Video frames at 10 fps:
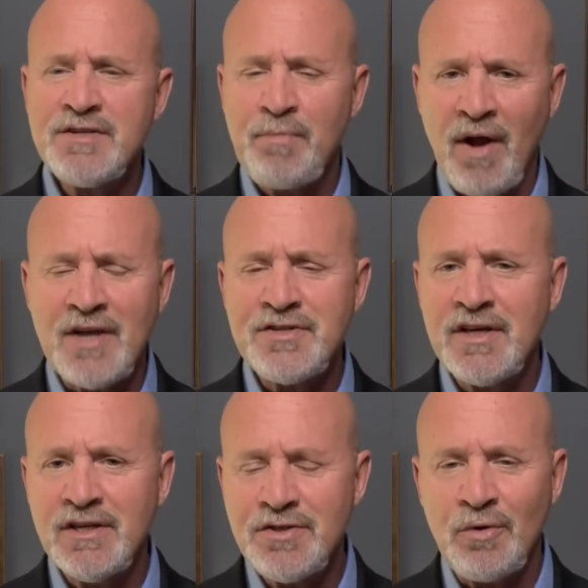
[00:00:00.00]

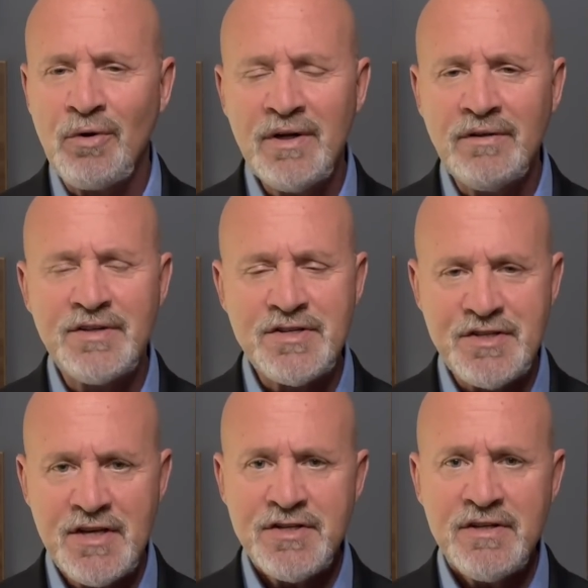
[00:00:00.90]
prosecutorial
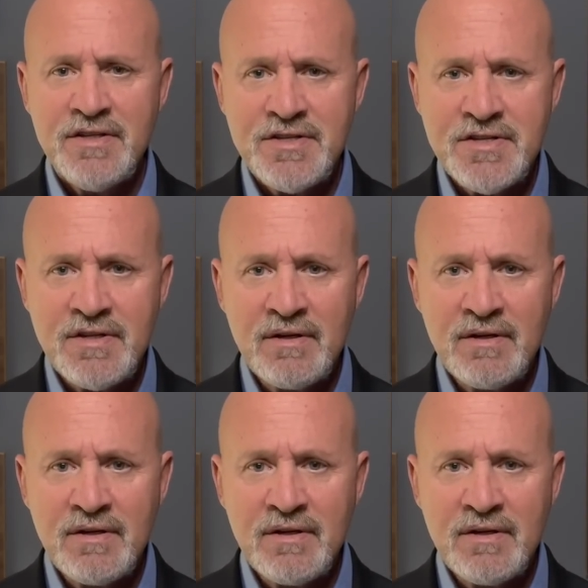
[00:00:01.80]
decisions?